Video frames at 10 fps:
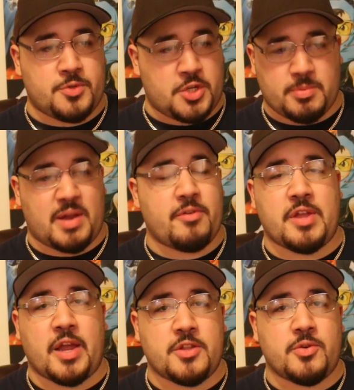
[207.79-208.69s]
Just about
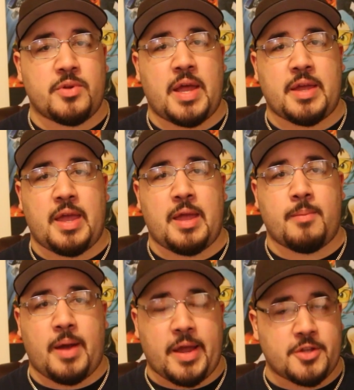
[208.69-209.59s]
everything I can do in that
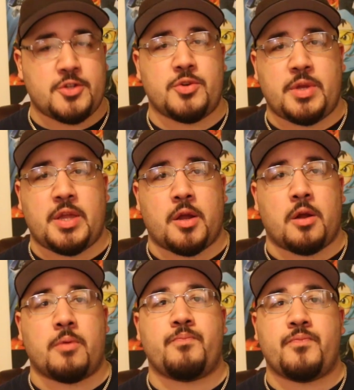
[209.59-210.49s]
game, I can do
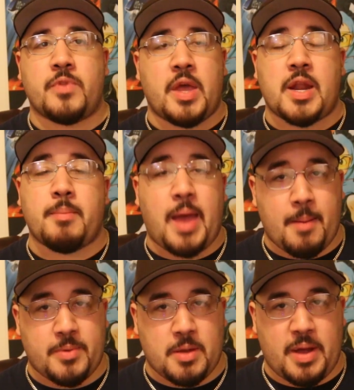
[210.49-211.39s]
here, and I'm
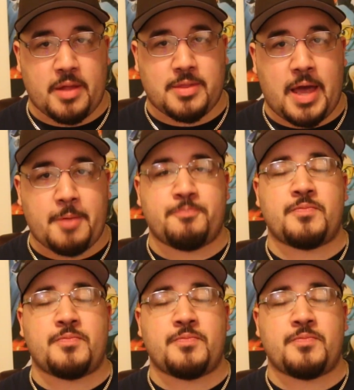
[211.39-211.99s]
happy about that.